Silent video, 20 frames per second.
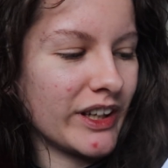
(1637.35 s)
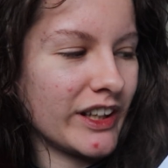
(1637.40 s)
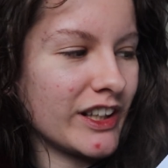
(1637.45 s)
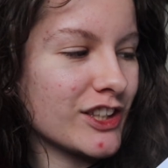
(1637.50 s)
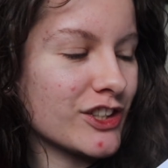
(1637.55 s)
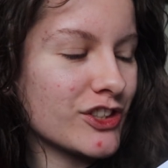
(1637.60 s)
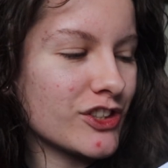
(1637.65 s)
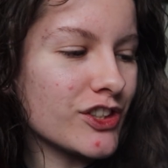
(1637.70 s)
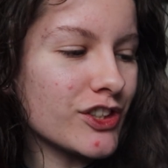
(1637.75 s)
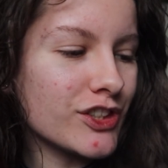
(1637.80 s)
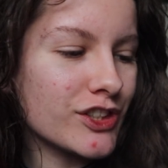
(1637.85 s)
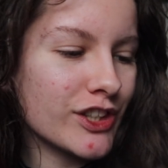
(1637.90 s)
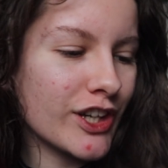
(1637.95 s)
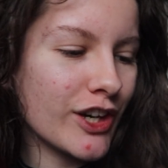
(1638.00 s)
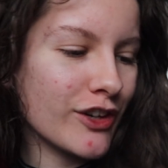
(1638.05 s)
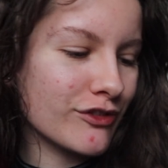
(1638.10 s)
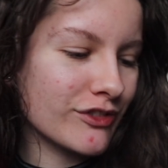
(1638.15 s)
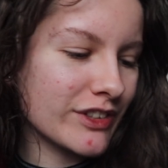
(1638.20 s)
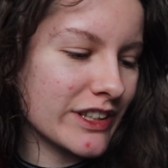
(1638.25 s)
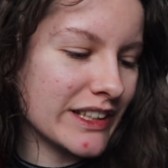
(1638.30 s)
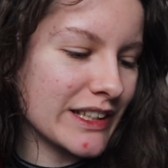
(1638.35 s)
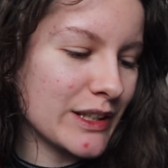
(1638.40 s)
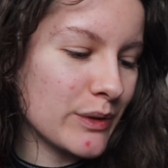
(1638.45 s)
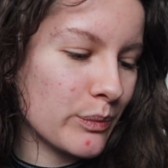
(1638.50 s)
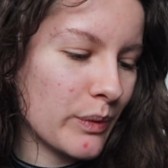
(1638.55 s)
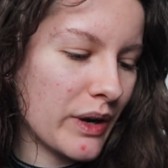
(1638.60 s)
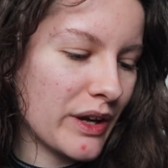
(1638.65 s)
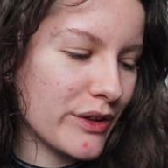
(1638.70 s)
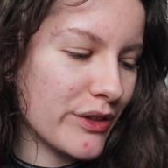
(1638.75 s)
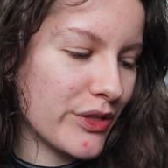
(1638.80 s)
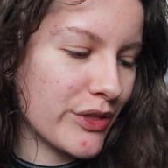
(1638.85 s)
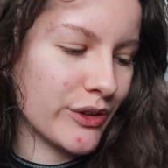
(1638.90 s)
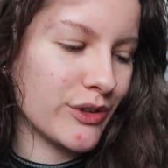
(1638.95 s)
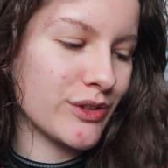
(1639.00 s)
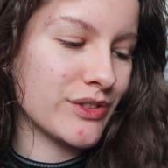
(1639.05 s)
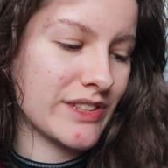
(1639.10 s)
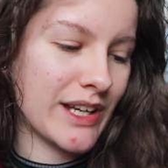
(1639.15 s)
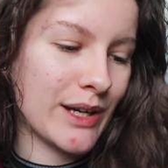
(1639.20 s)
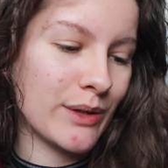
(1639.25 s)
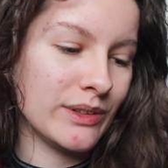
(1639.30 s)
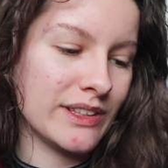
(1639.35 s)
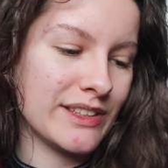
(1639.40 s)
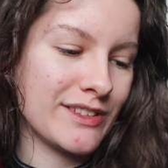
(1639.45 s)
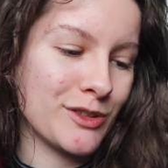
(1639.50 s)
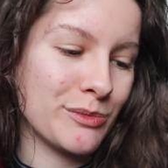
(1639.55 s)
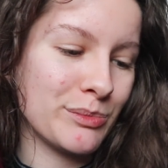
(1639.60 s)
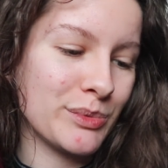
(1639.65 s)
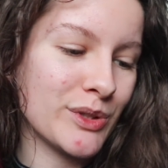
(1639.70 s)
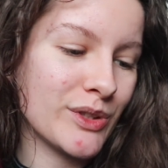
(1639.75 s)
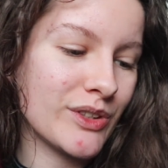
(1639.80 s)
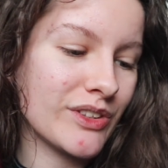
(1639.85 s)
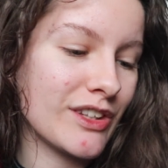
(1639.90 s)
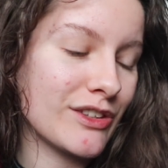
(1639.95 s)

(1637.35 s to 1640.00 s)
and it's just a really well thought out little book.